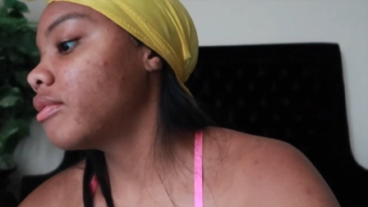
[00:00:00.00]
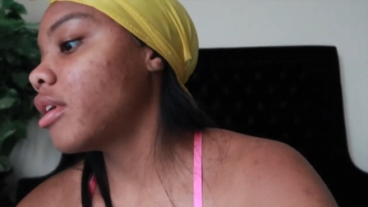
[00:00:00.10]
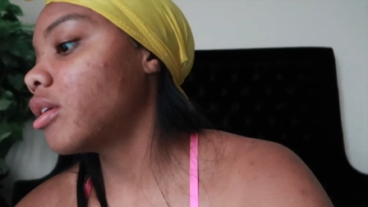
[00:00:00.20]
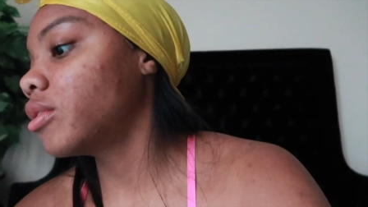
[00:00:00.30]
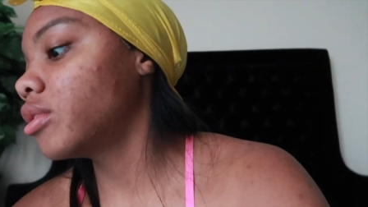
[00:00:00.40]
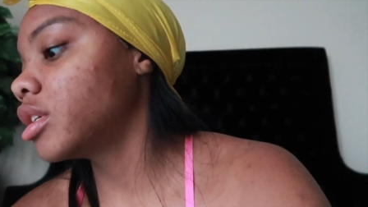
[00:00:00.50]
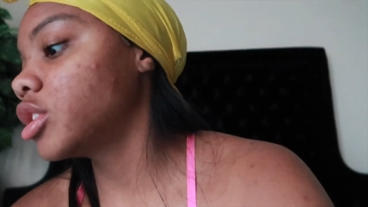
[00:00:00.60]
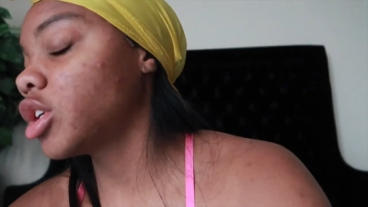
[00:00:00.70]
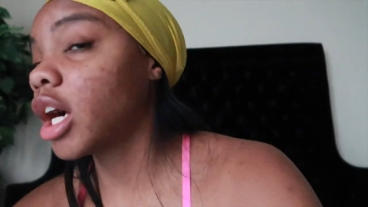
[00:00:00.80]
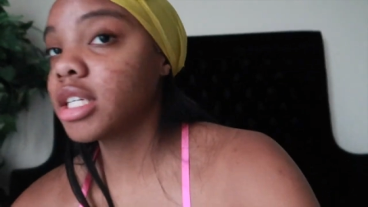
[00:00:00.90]
phone on the
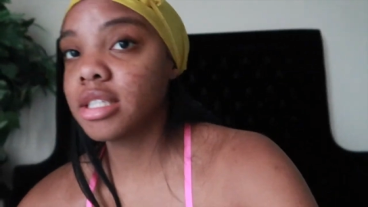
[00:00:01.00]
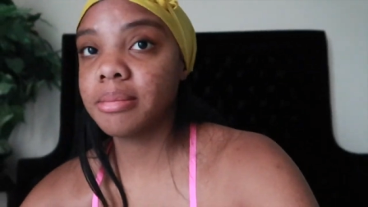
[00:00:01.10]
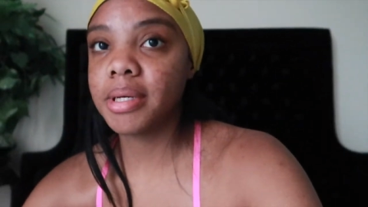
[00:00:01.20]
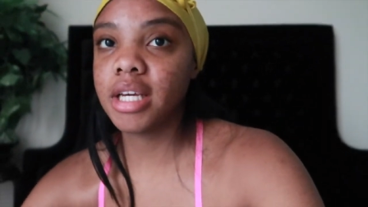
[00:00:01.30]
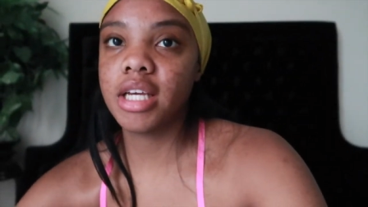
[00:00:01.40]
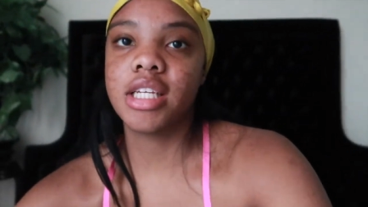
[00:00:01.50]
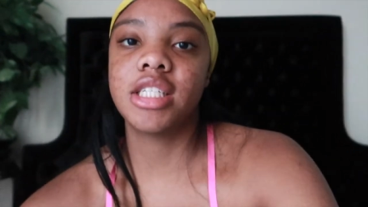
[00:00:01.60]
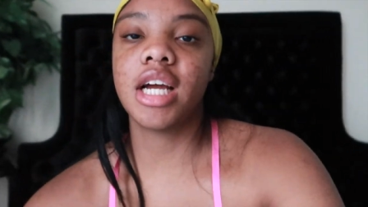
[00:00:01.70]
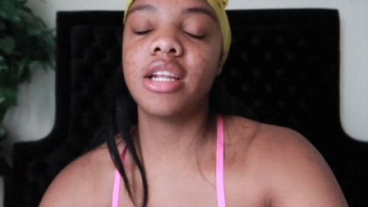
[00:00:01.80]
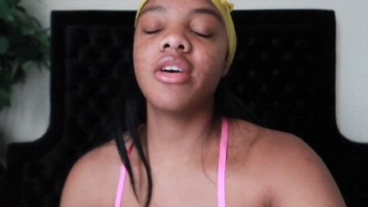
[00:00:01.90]
charger
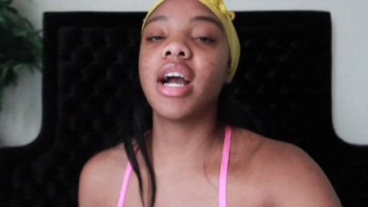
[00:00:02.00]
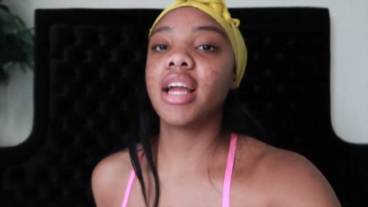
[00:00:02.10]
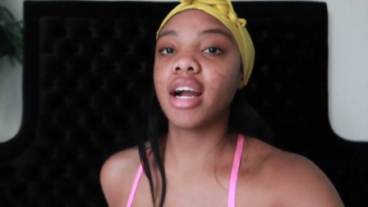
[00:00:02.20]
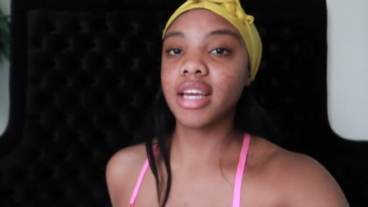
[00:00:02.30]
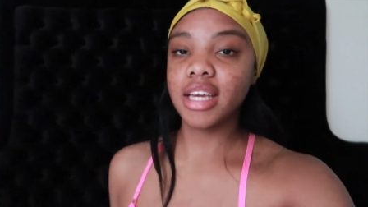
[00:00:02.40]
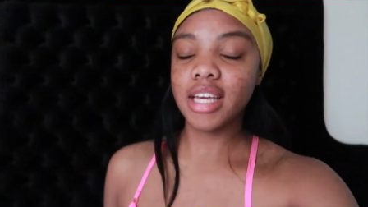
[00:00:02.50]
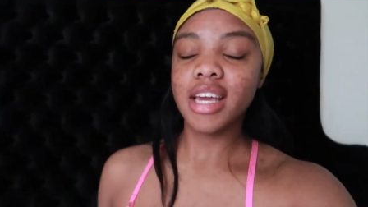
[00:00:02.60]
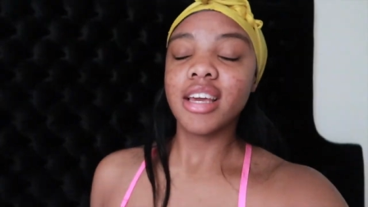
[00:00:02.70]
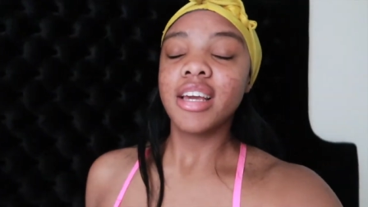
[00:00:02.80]
because y'all know how y'all get